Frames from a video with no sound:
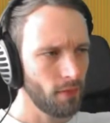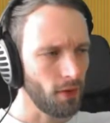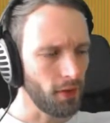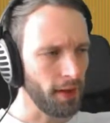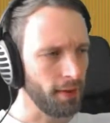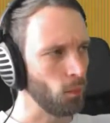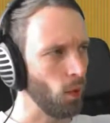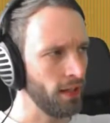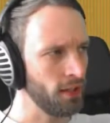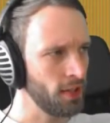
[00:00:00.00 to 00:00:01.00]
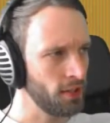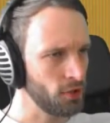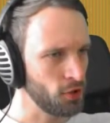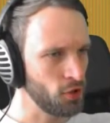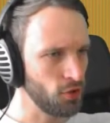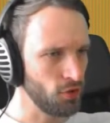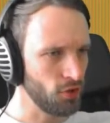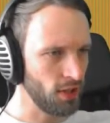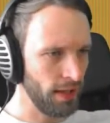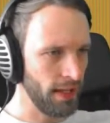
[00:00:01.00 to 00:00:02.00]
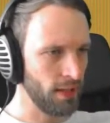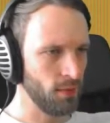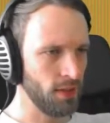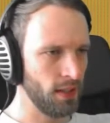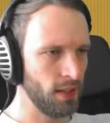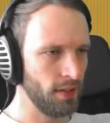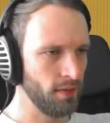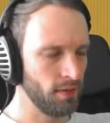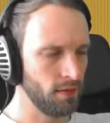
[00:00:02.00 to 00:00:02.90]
Okay, why could I not shoot again with the gun?